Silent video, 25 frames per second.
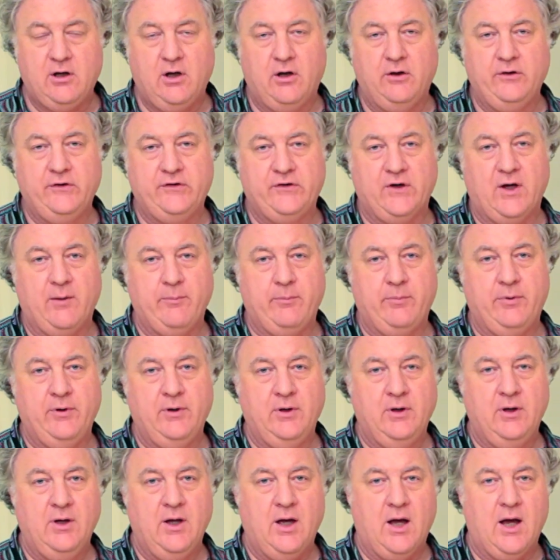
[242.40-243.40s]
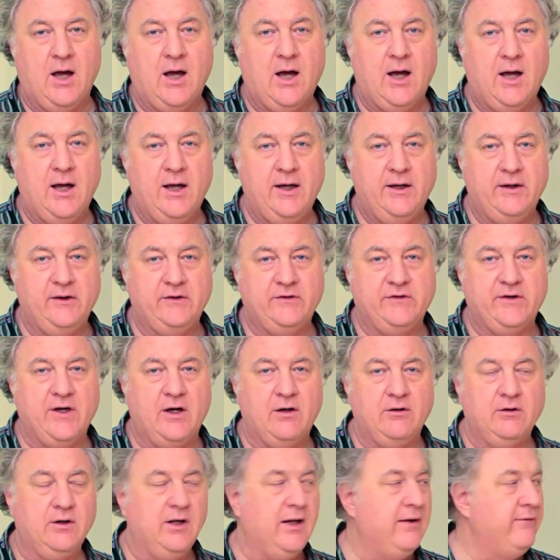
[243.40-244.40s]
close up, high
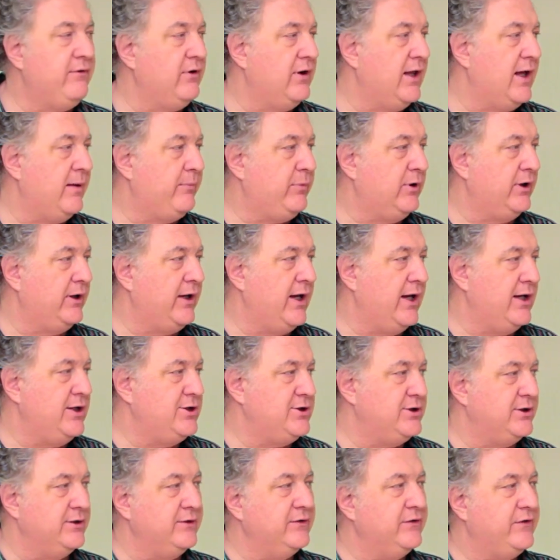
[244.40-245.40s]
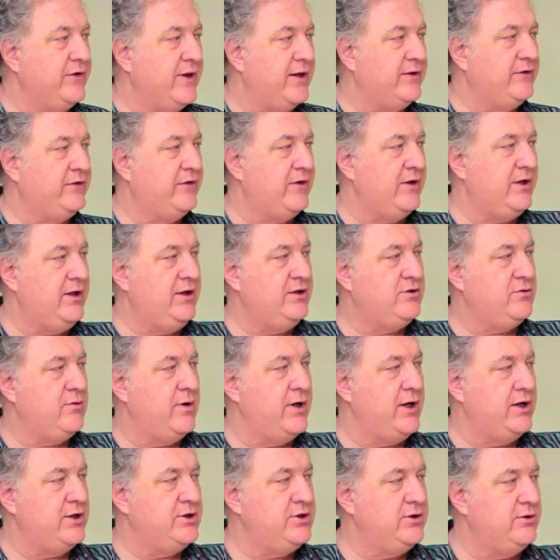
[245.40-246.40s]
sound level applications. That's the
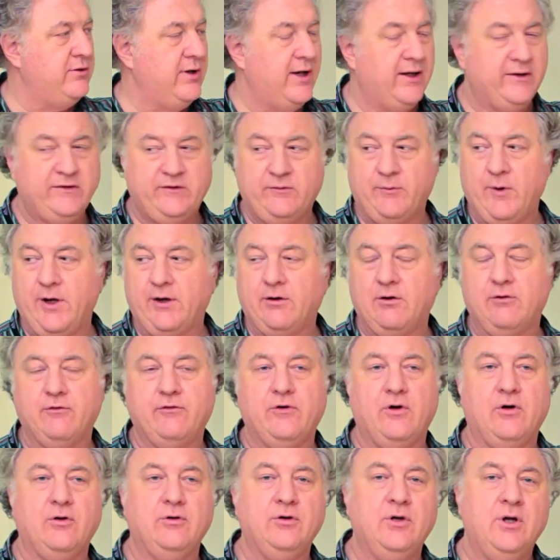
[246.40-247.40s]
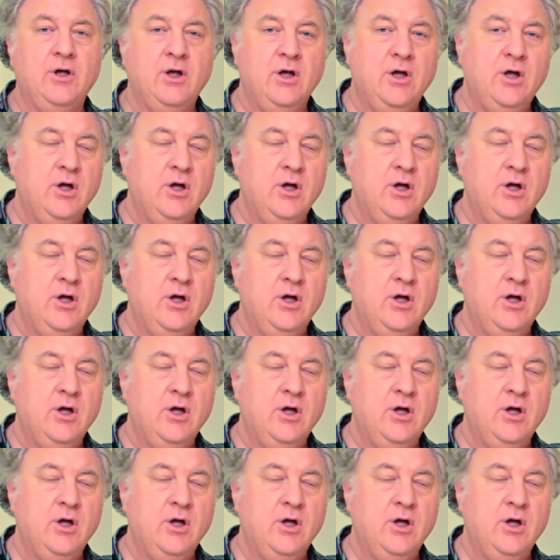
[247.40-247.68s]
E22S microphone,